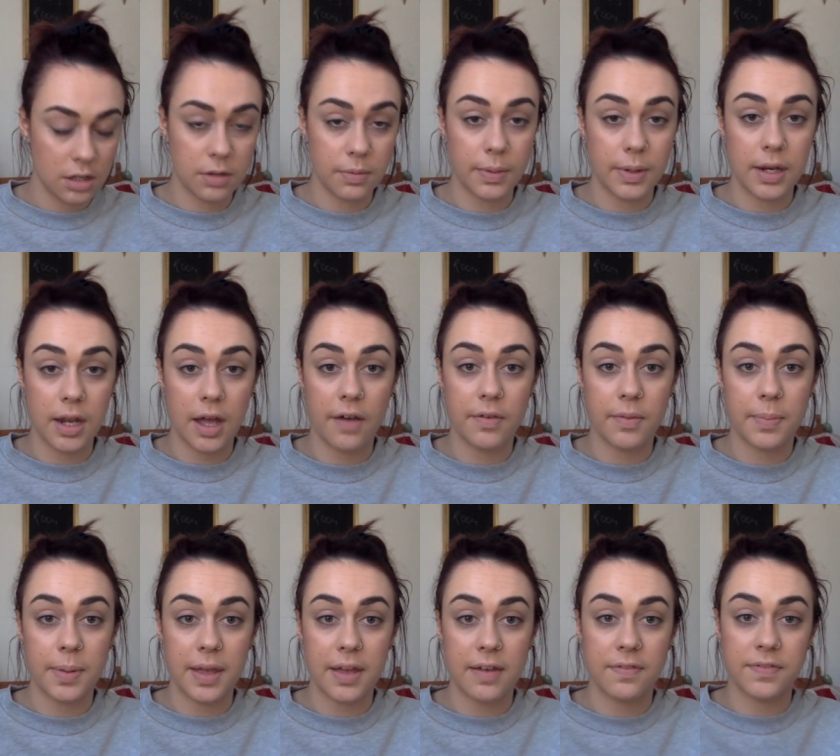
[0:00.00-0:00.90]
We love a
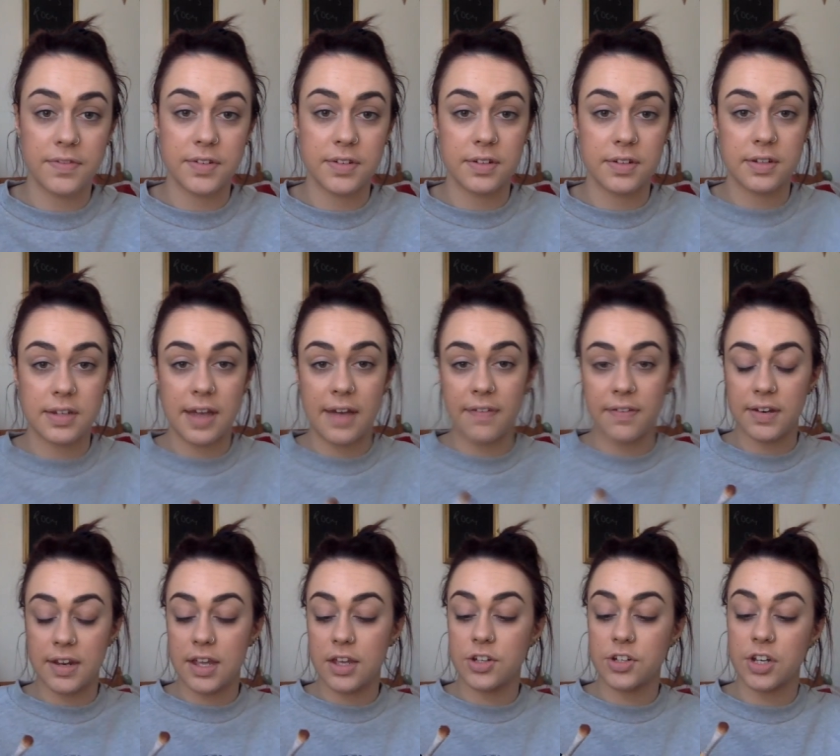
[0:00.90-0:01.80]
bit of
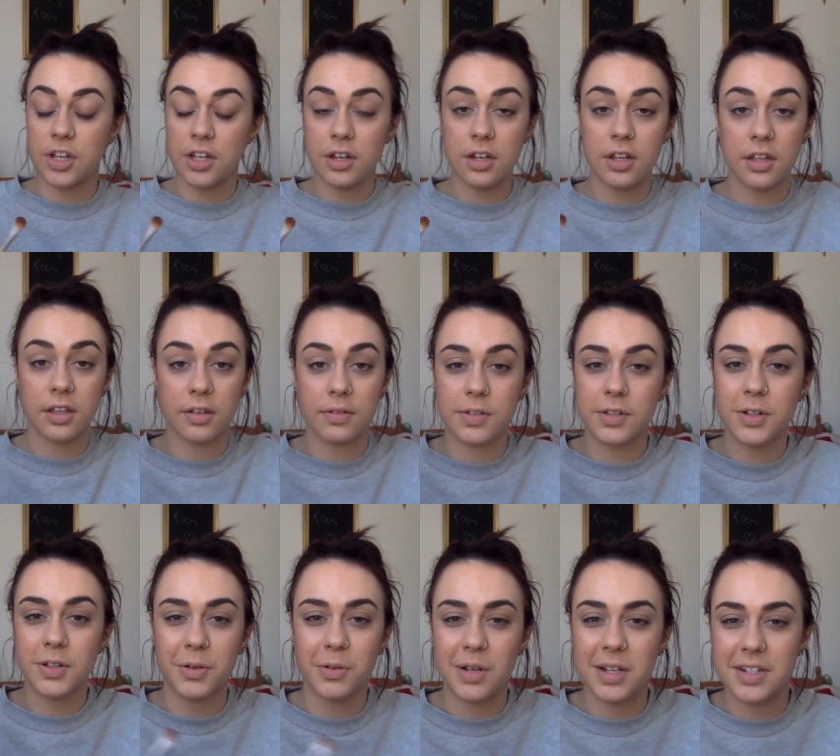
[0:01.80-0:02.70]
definition. I was going
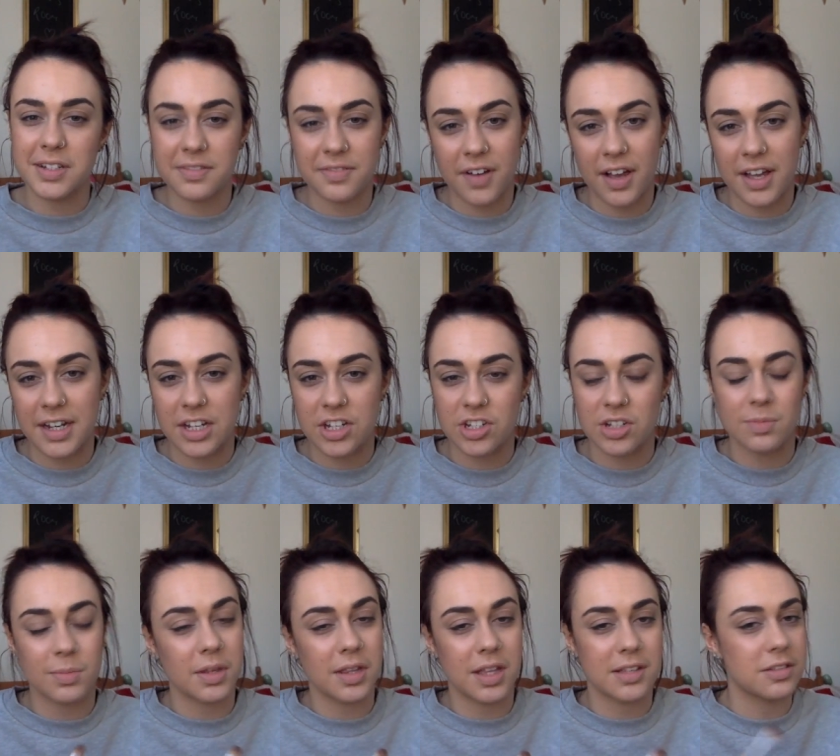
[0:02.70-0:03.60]
to call it definition,
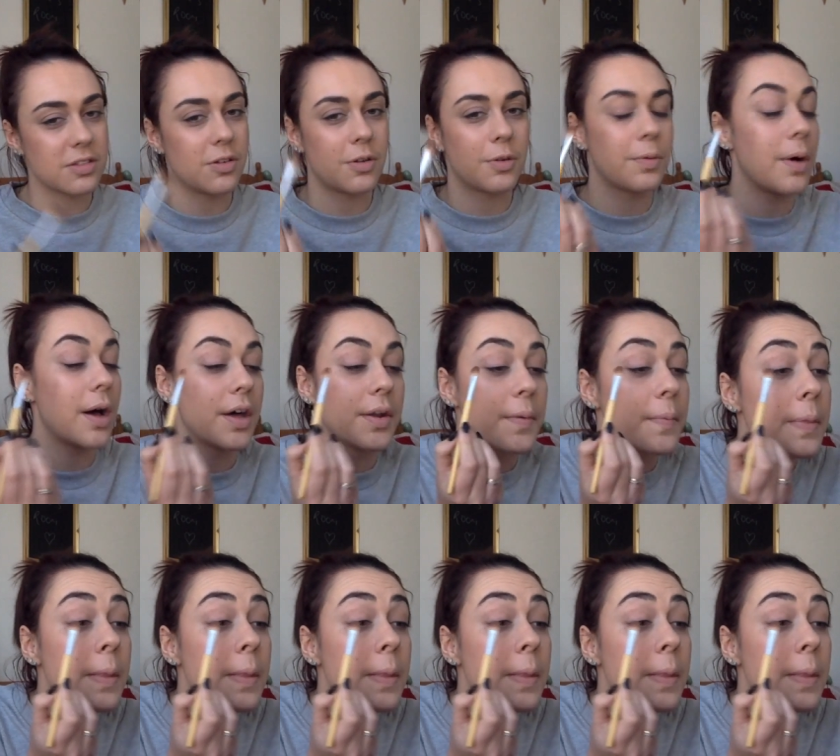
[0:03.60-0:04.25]
but that's not a word.